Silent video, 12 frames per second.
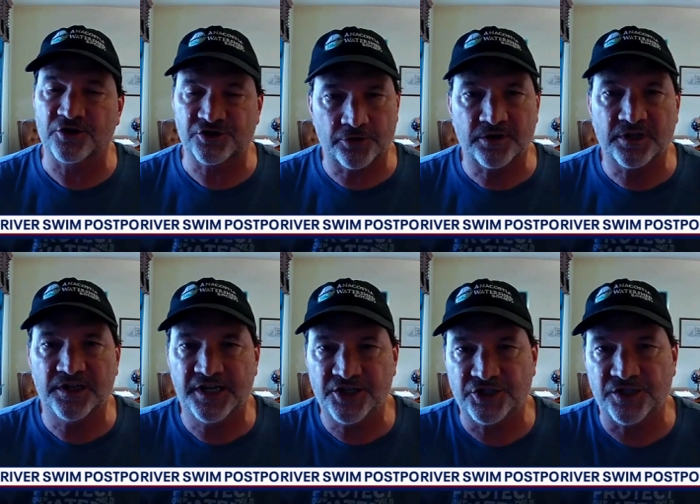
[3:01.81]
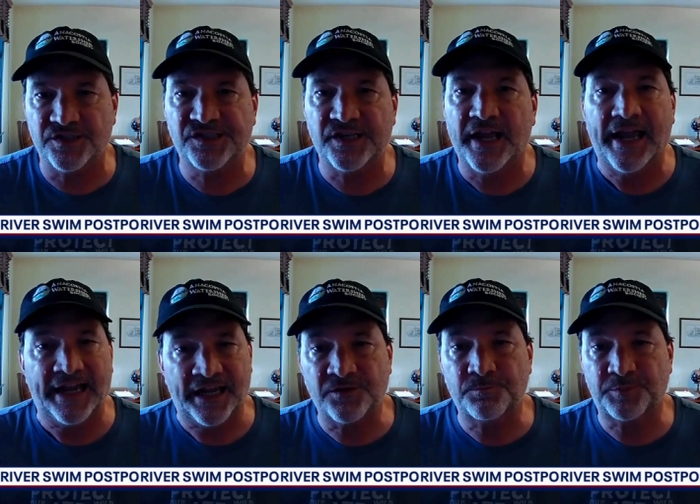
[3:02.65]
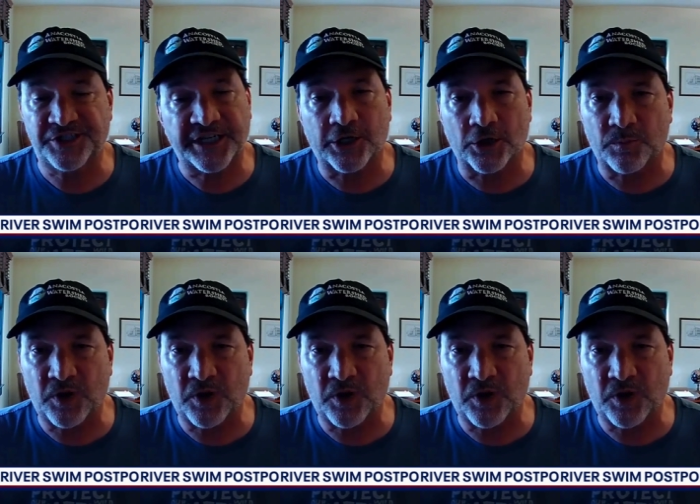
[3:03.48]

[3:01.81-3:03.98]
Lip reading: under certain conditions, in particular